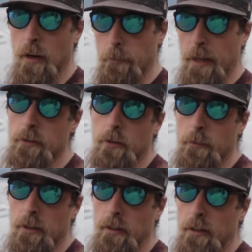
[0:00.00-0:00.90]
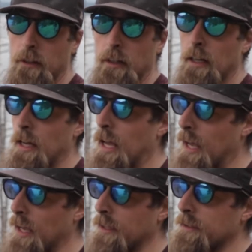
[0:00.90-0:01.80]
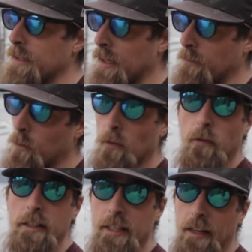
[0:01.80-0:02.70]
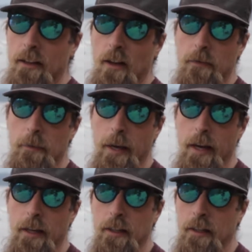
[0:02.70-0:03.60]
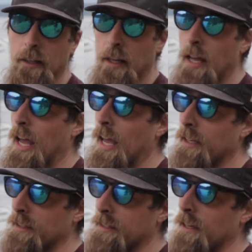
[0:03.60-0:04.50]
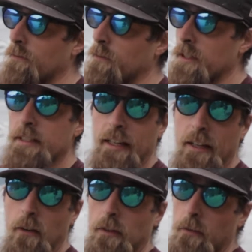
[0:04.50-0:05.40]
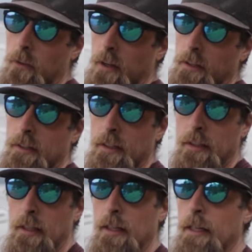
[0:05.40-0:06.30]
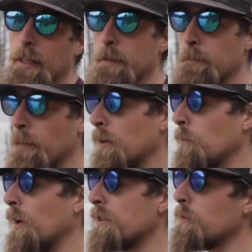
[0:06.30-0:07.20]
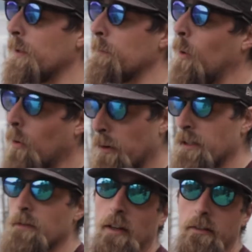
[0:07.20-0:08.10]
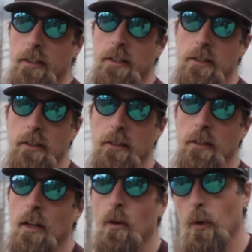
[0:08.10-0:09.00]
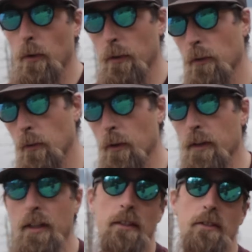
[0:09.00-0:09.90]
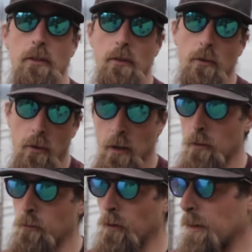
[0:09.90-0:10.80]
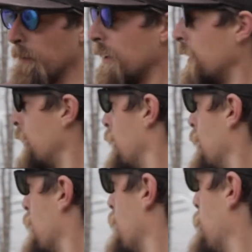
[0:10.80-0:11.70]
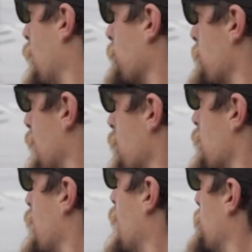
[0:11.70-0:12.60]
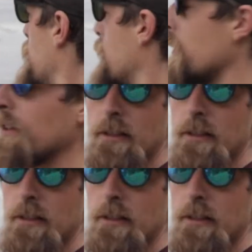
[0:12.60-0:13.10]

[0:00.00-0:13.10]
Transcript: a bedroom nook and a 4-foot deck off the back and a 10-foot deck out the front. Once we pour this foundation, we will get into framing the bottom section up to the